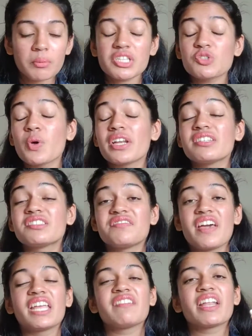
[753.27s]
but this one is
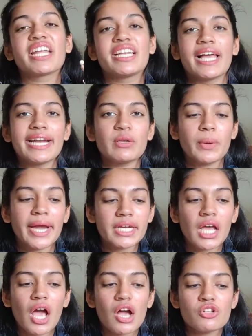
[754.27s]
very very
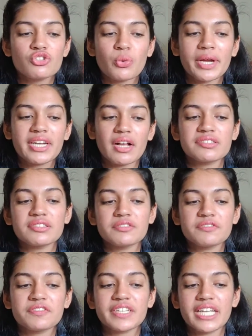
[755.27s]
lightweight, so it
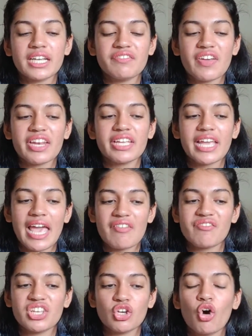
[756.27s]
doesn't feel very
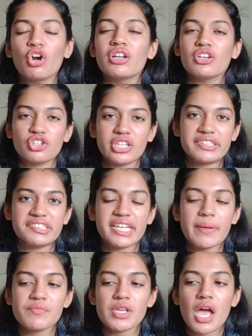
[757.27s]
heavy or
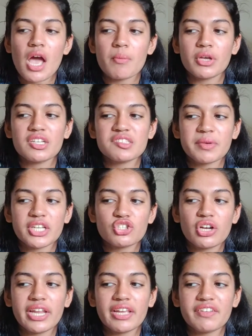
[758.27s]
greasy. Because
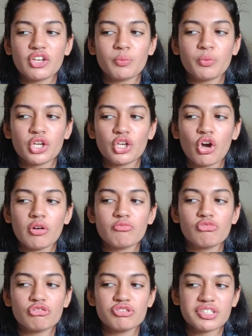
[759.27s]
majorly when you're putting
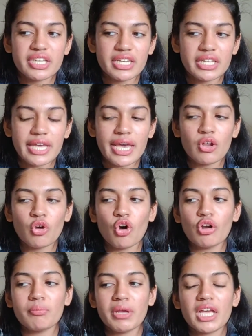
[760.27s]
on more skincare
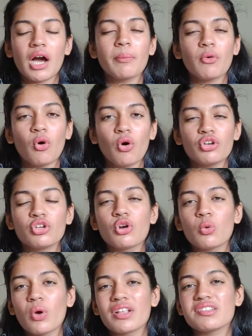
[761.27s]
or makeup, or you
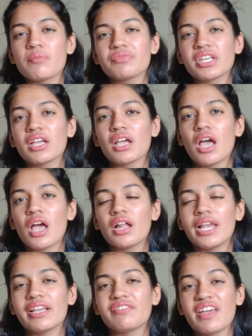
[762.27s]
don't want something
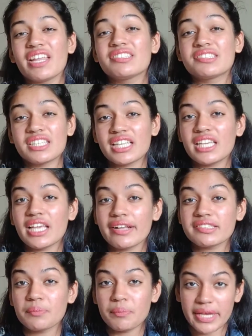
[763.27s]
like very sticky
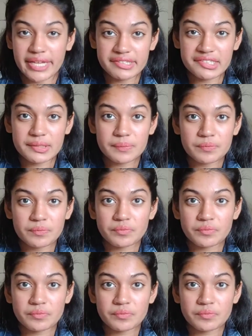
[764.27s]
as a base,